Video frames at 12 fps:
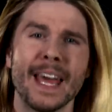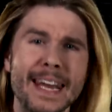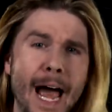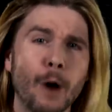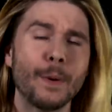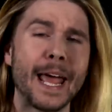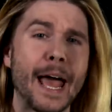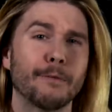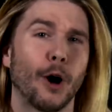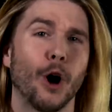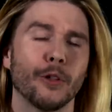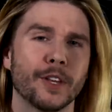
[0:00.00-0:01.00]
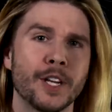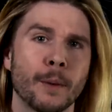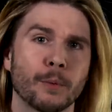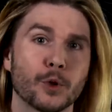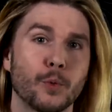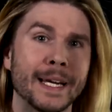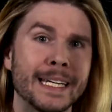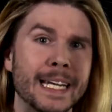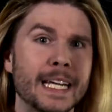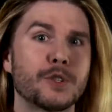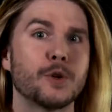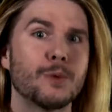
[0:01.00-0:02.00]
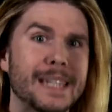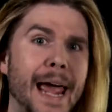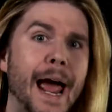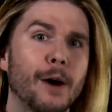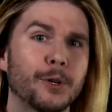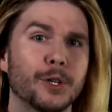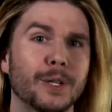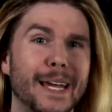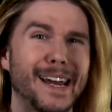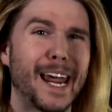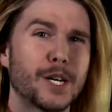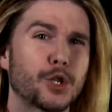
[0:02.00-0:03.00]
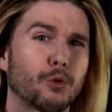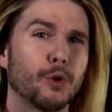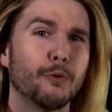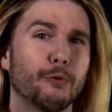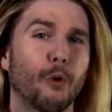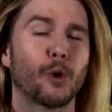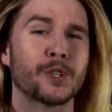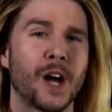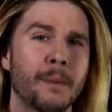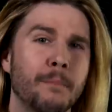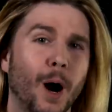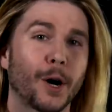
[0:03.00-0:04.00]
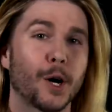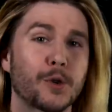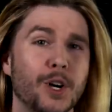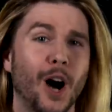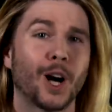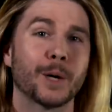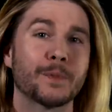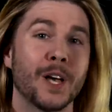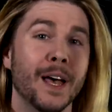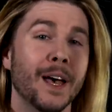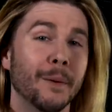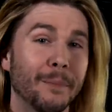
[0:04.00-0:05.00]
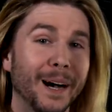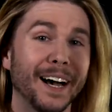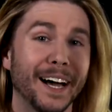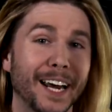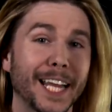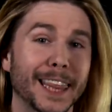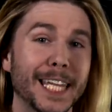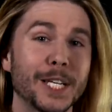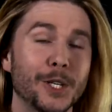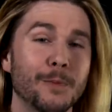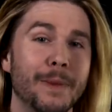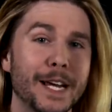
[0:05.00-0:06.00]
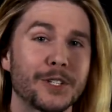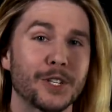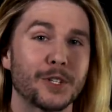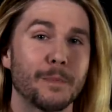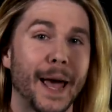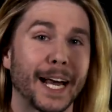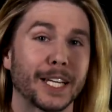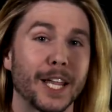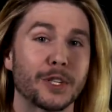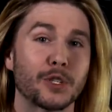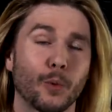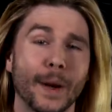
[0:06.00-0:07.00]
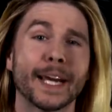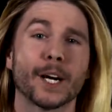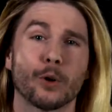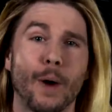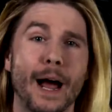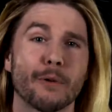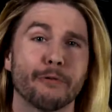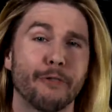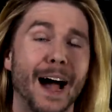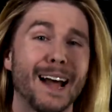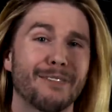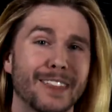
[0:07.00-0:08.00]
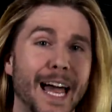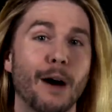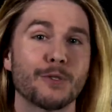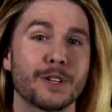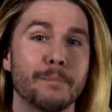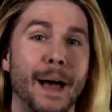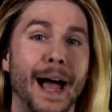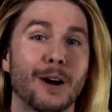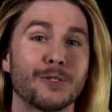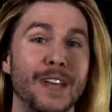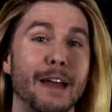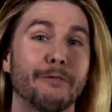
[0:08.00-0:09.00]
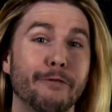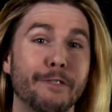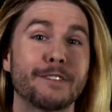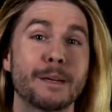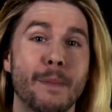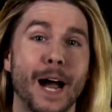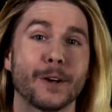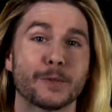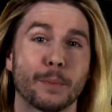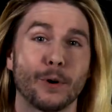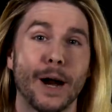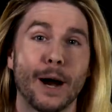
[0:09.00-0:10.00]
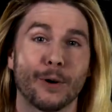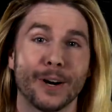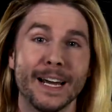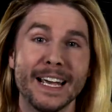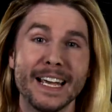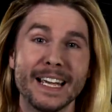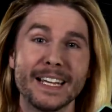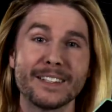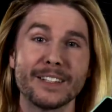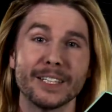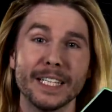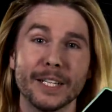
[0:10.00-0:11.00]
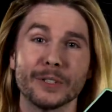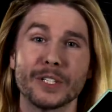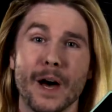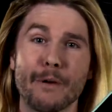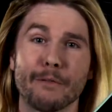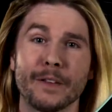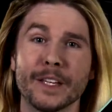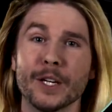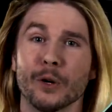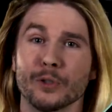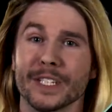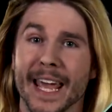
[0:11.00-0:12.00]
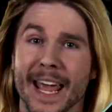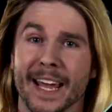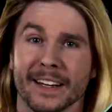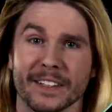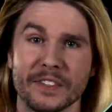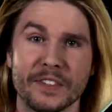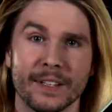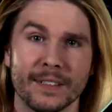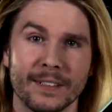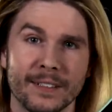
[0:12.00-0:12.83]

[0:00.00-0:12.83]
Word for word: Now we have all the numbers we need to calculate a true force on Mario's arms, but I think you may suspect that swinging around 5,000 pounds at 50 miles per hour is a little tough on the old cannons.